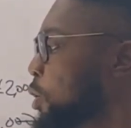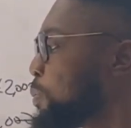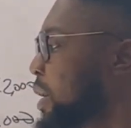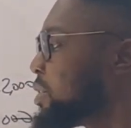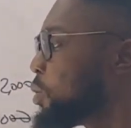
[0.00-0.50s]

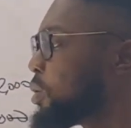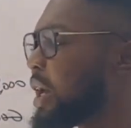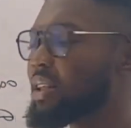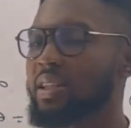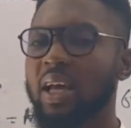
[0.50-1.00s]

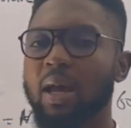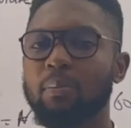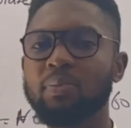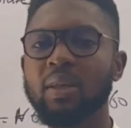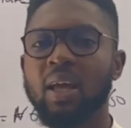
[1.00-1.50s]
particular
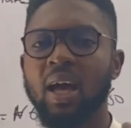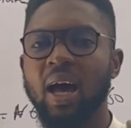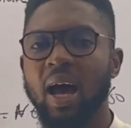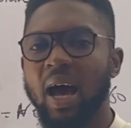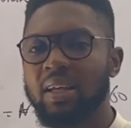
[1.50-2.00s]
time
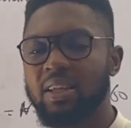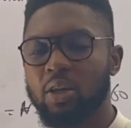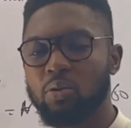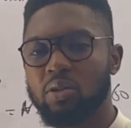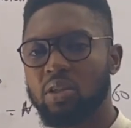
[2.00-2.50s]
are they
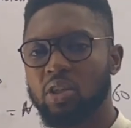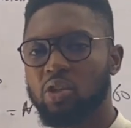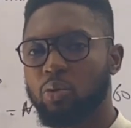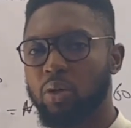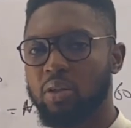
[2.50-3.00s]
using
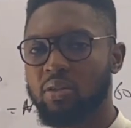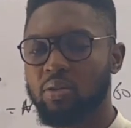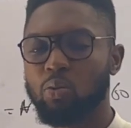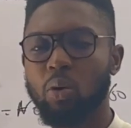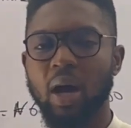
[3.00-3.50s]
this rate
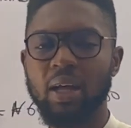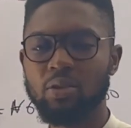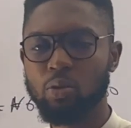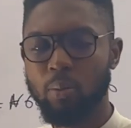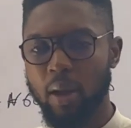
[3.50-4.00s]
to add
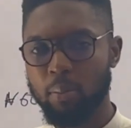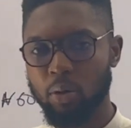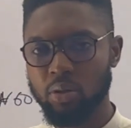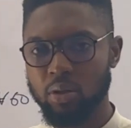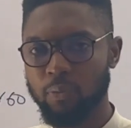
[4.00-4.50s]
to my
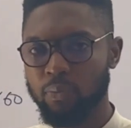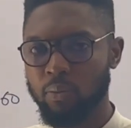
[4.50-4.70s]
money.